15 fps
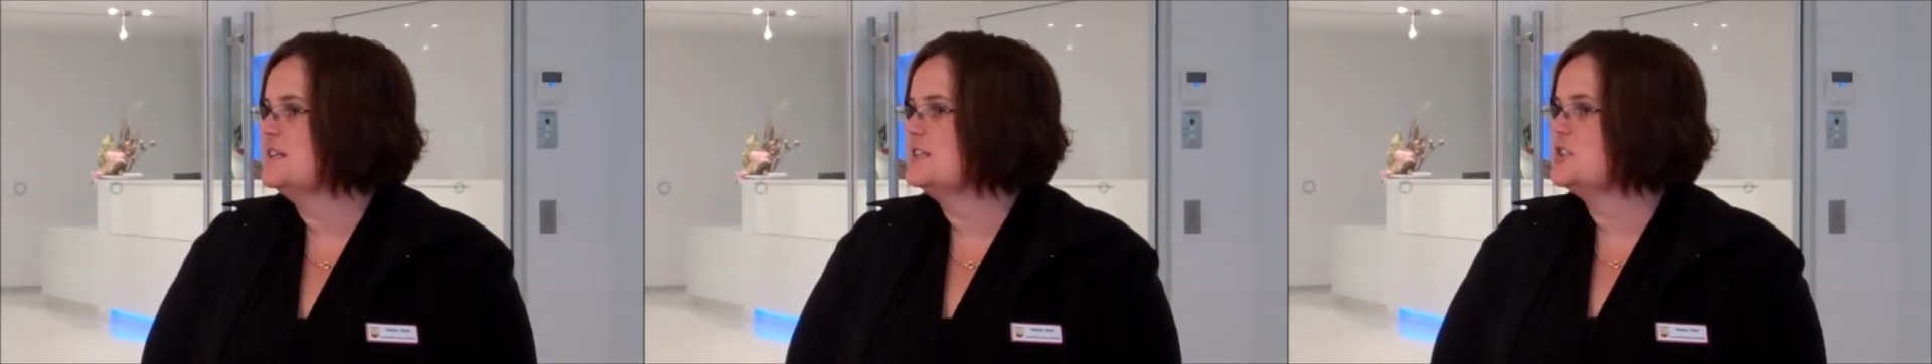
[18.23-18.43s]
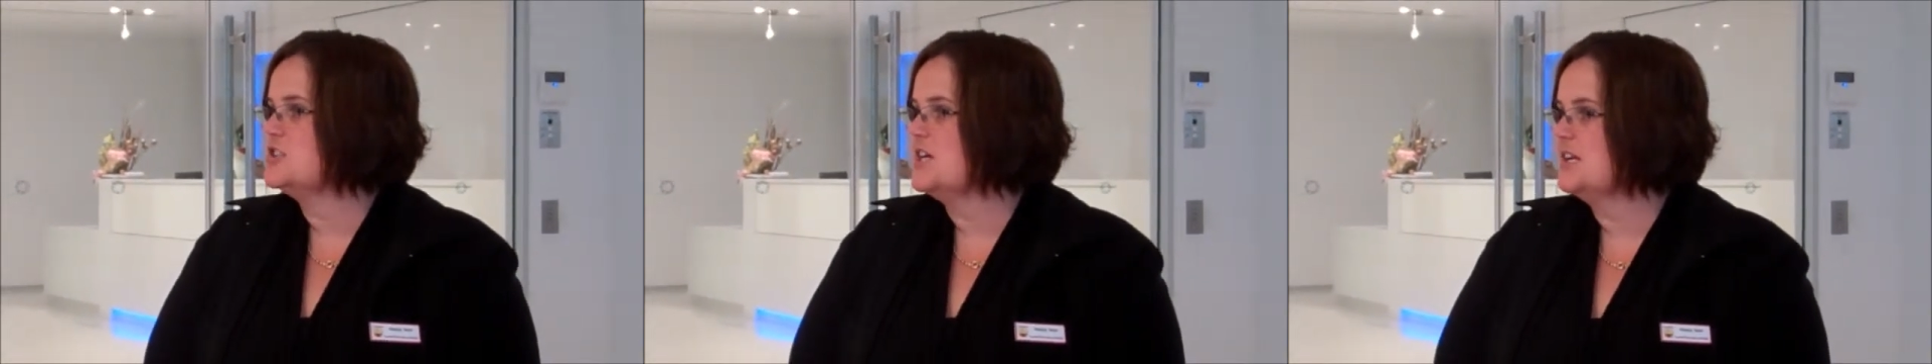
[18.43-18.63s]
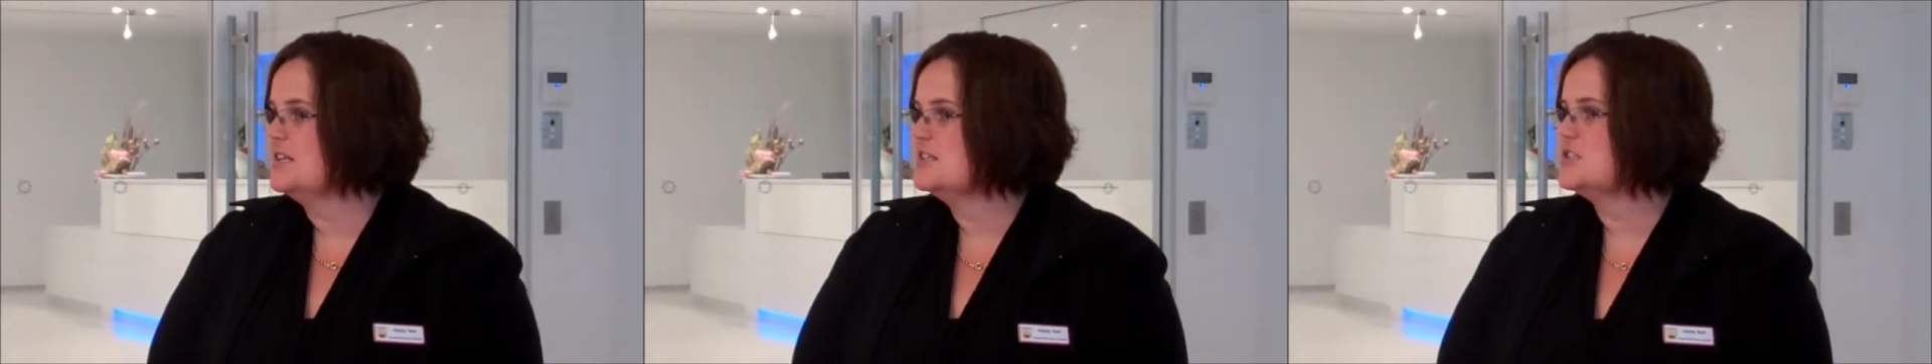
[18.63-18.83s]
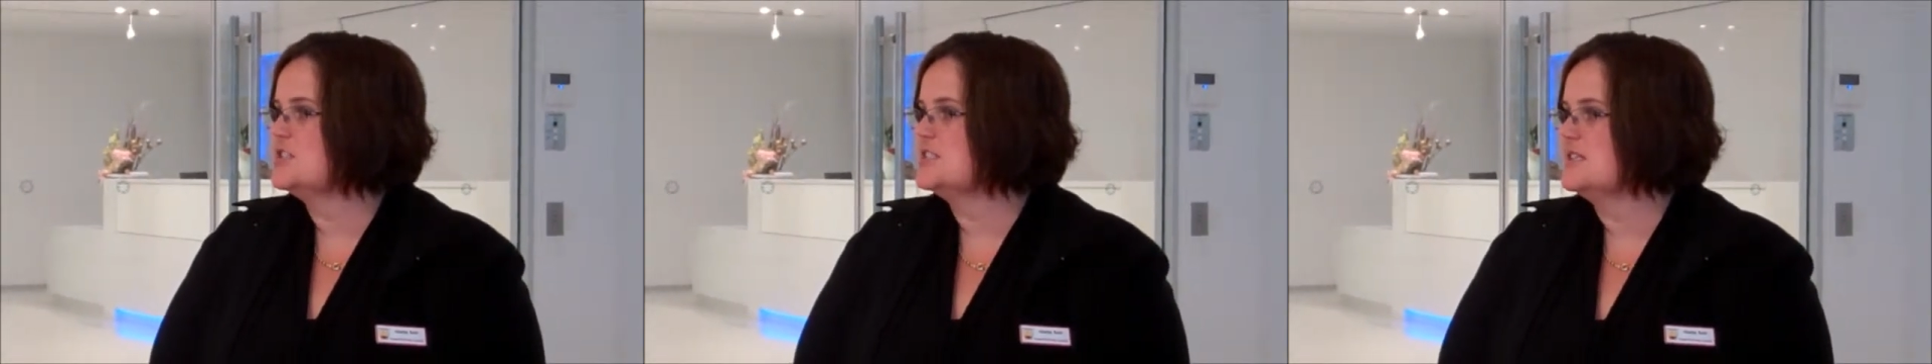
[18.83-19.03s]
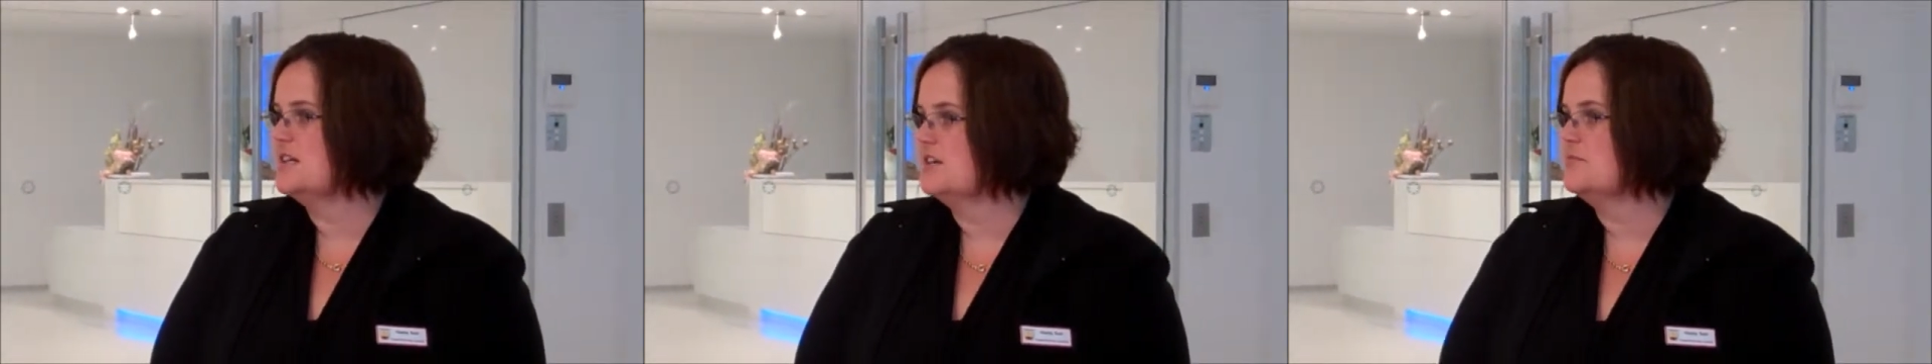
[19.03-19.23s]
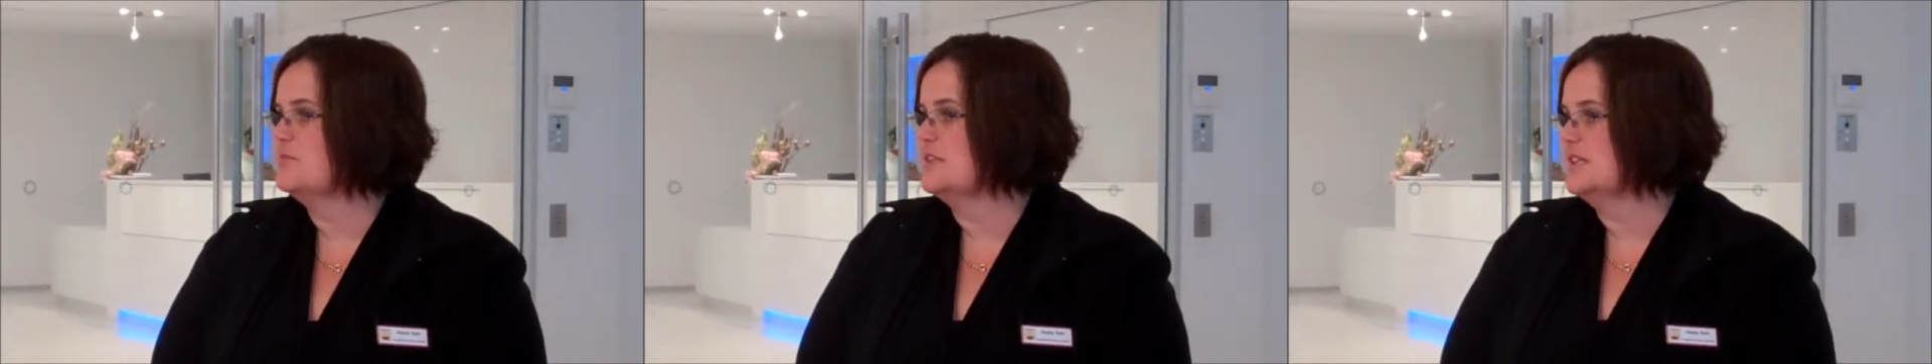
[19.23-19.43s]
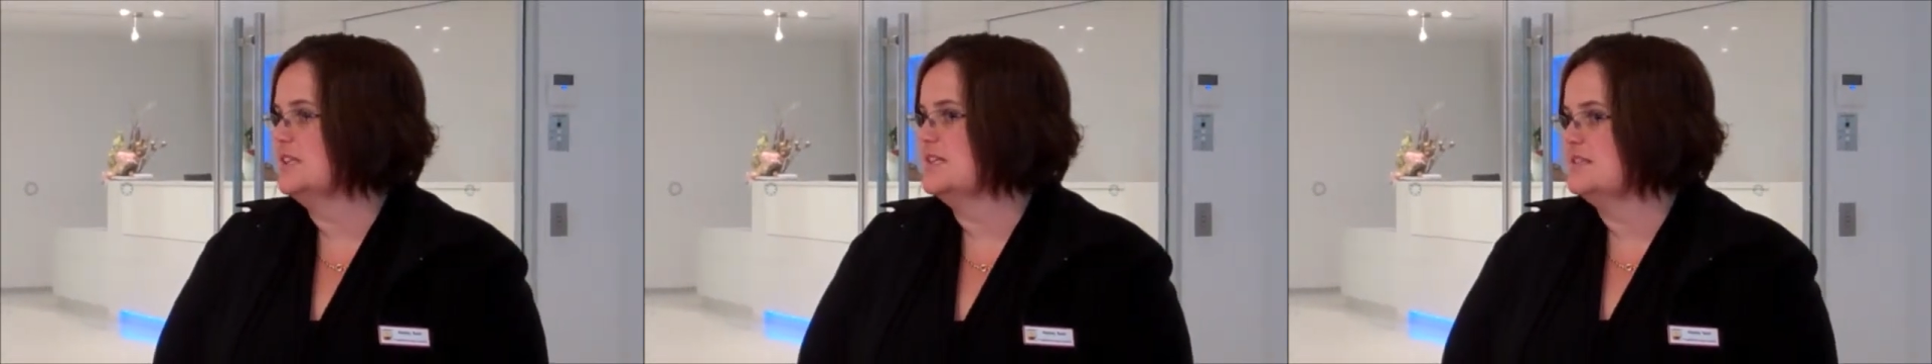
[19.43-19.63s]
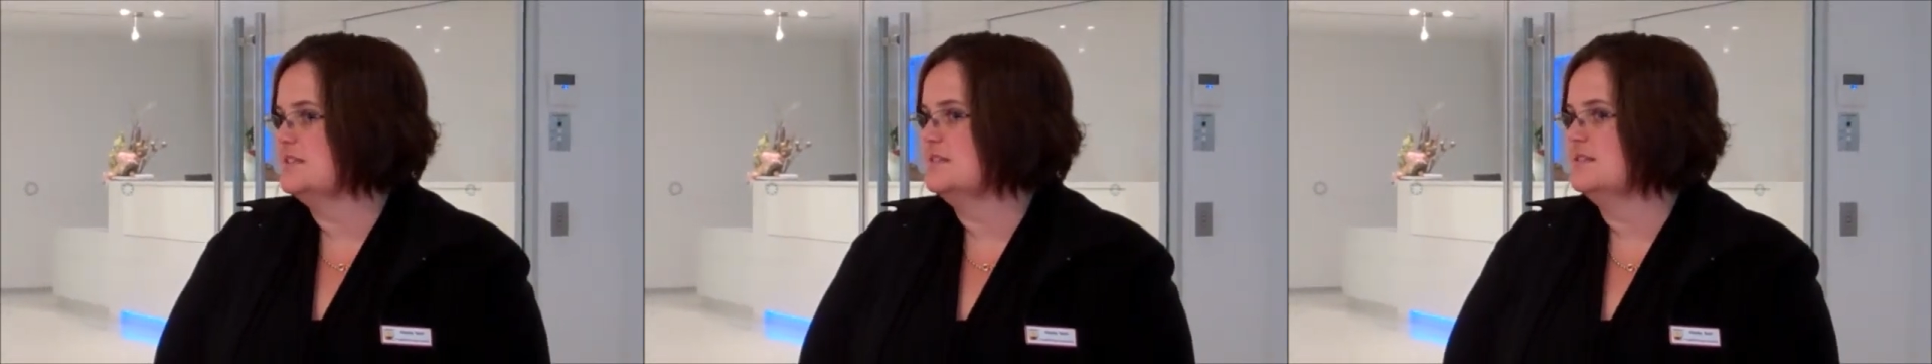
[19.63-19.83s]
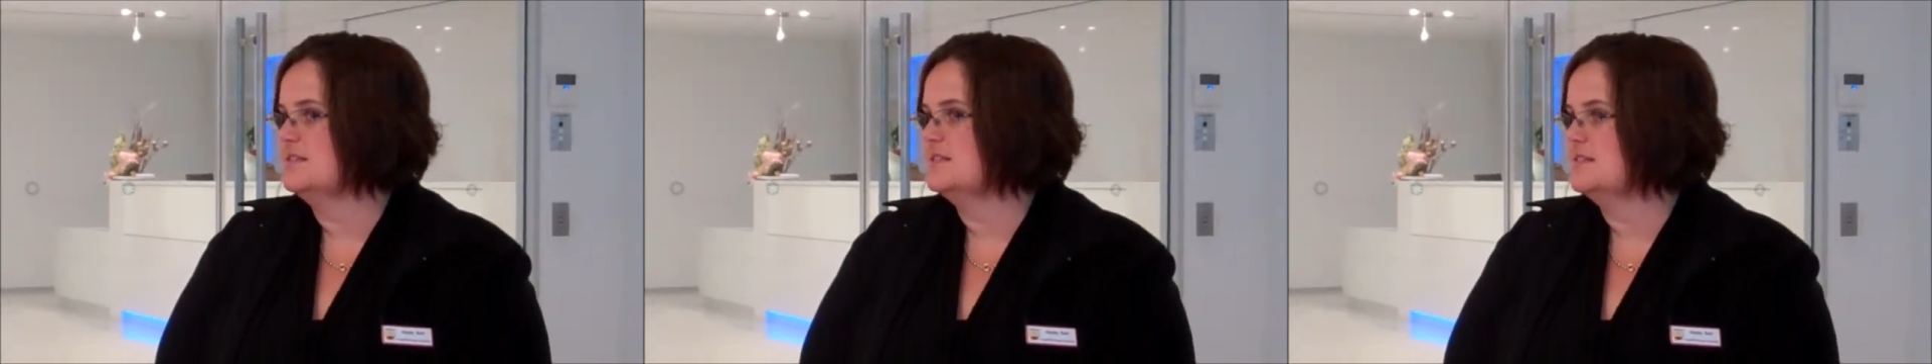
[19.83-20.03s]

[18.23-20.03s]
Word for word: The challenges are really the